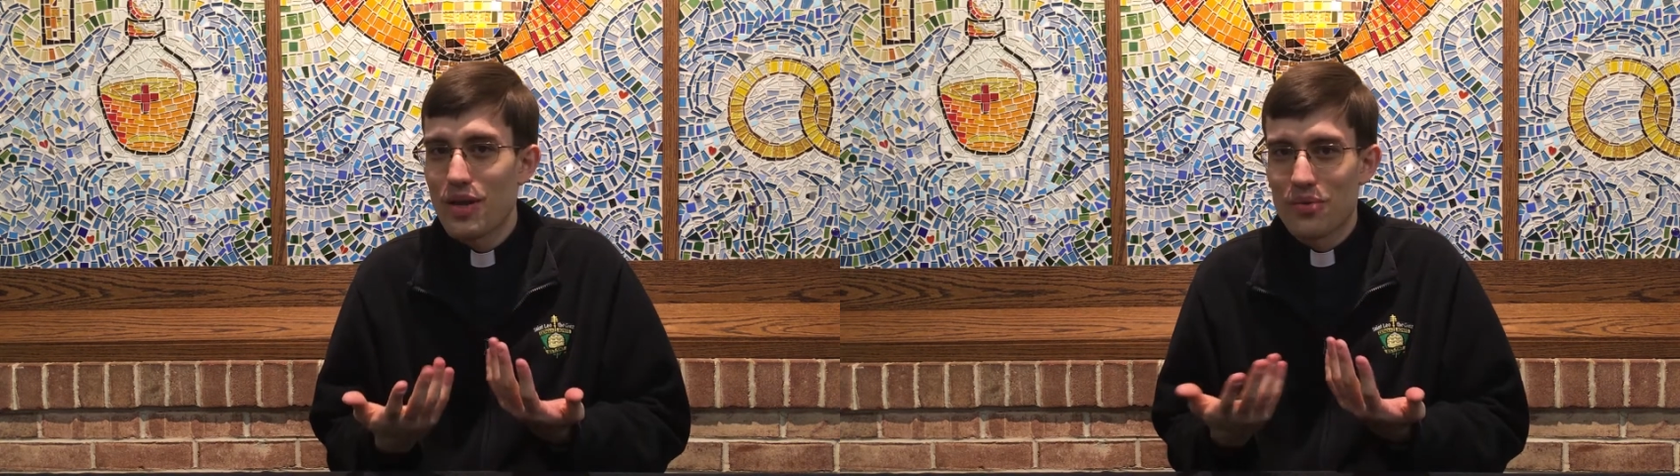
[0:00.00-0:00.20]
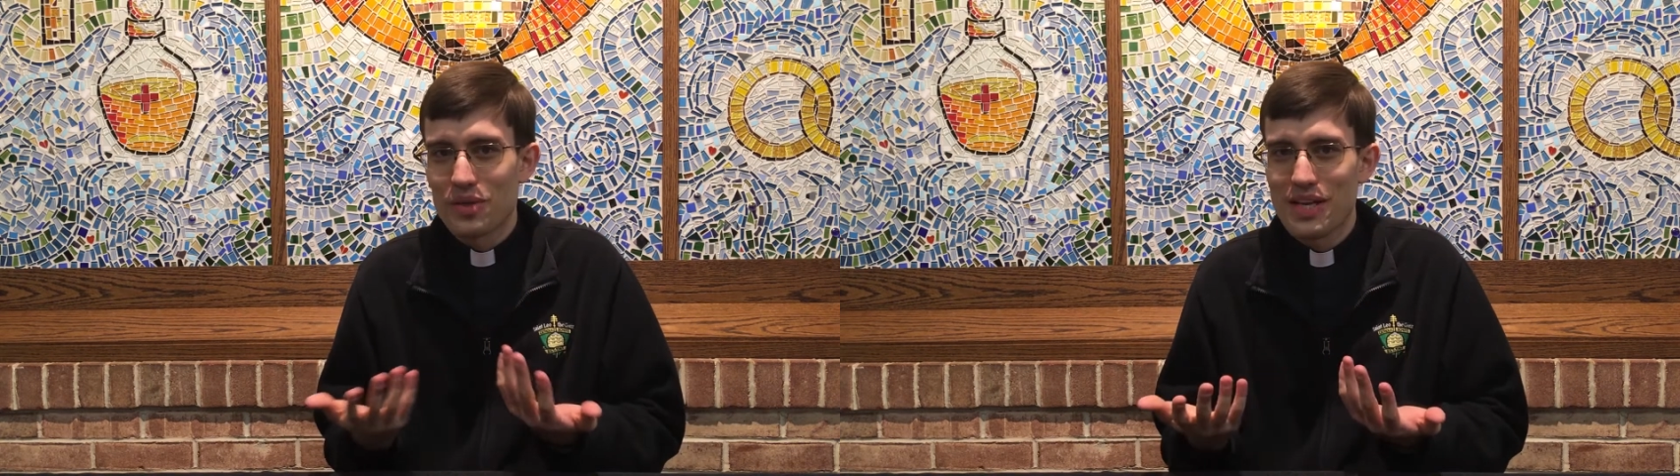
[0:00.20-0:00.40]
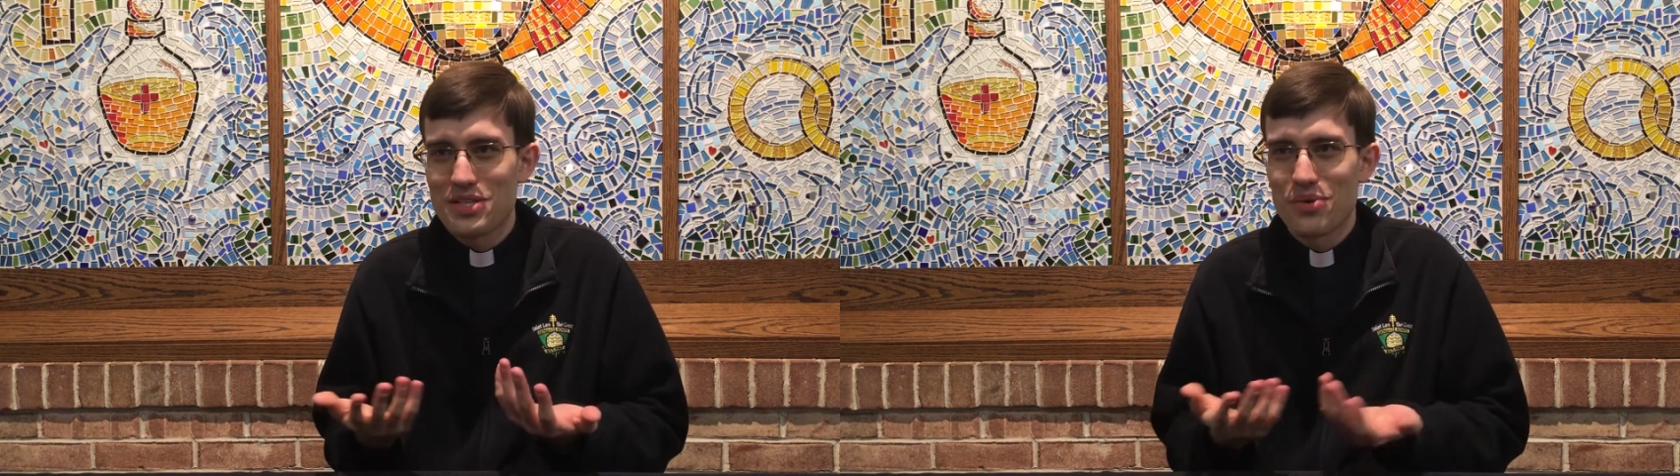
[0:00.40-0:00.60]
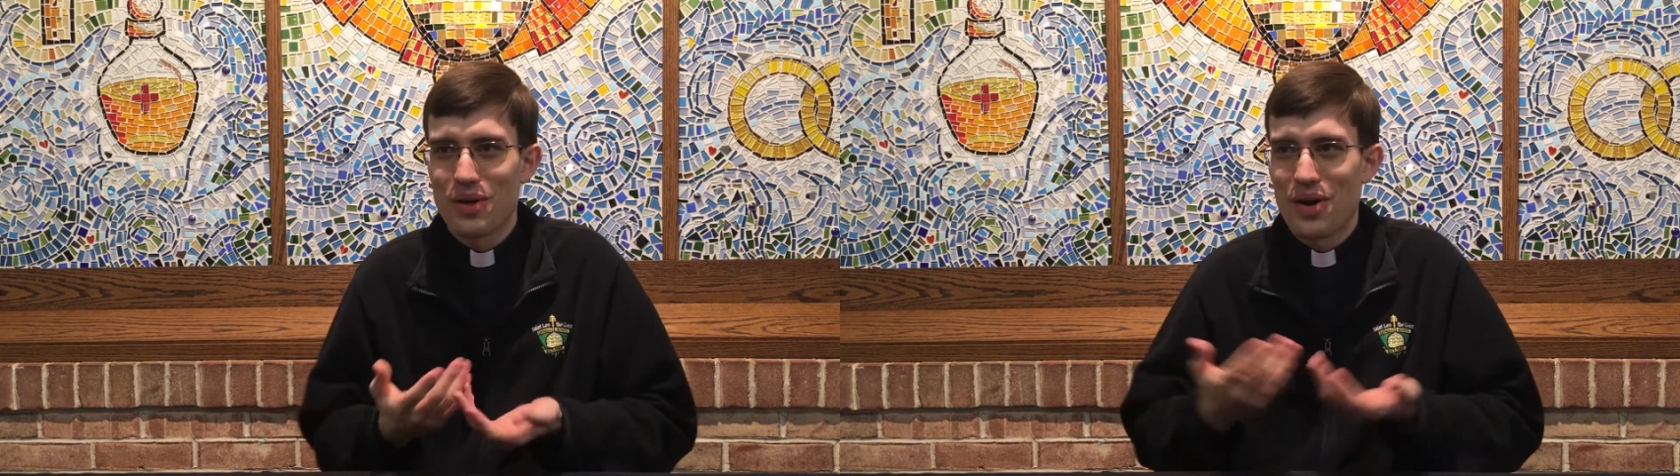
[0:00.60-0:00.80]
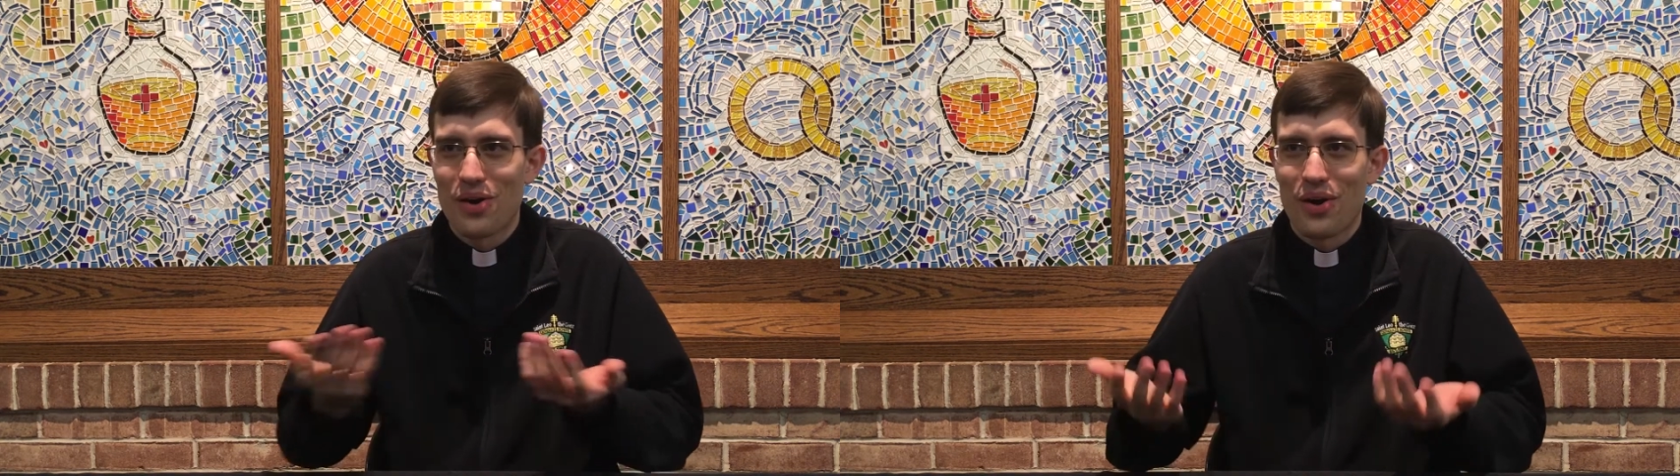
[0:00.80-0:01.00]
we can relate to
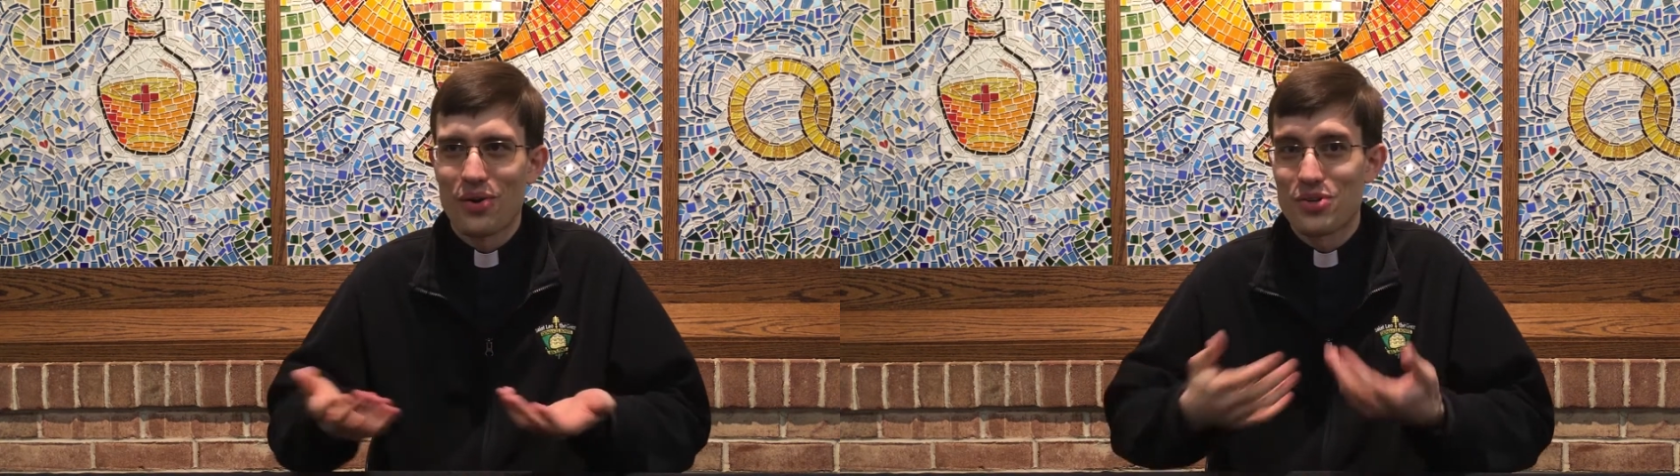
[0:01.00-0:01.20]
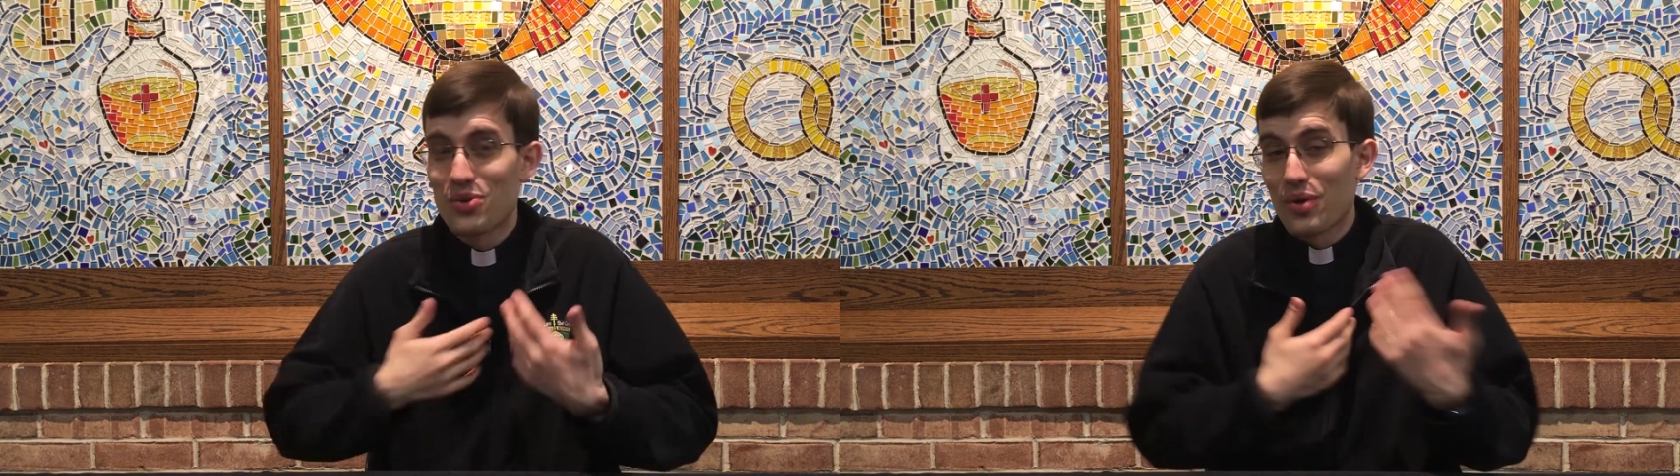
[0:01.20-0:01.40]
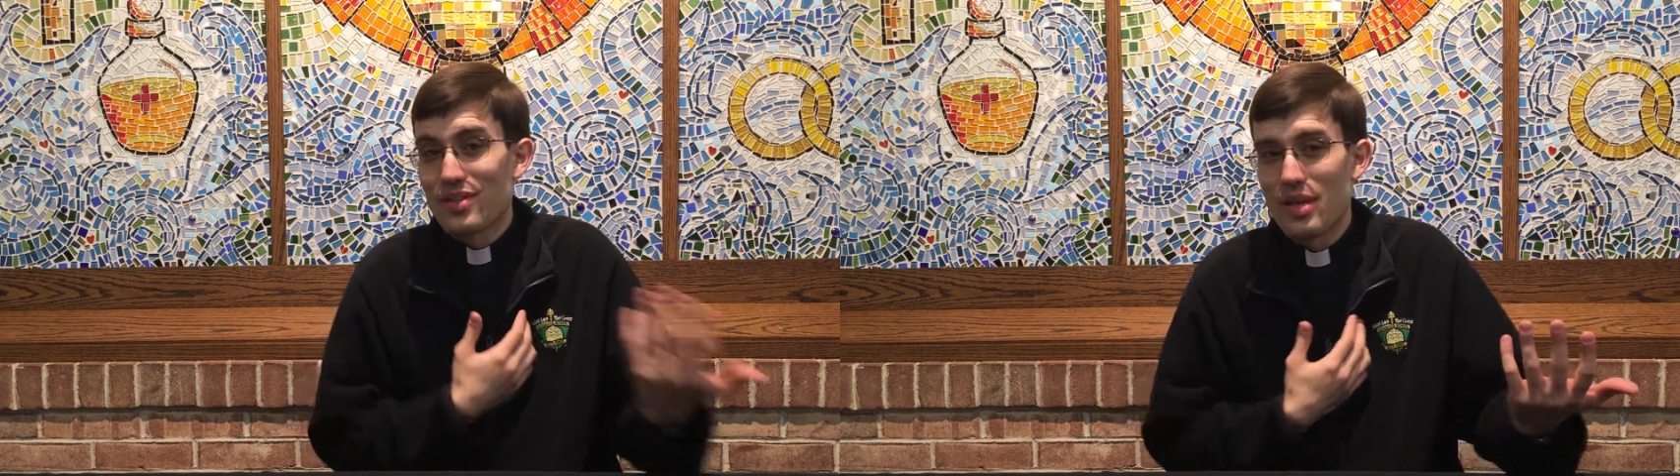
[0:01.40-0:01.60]
in our short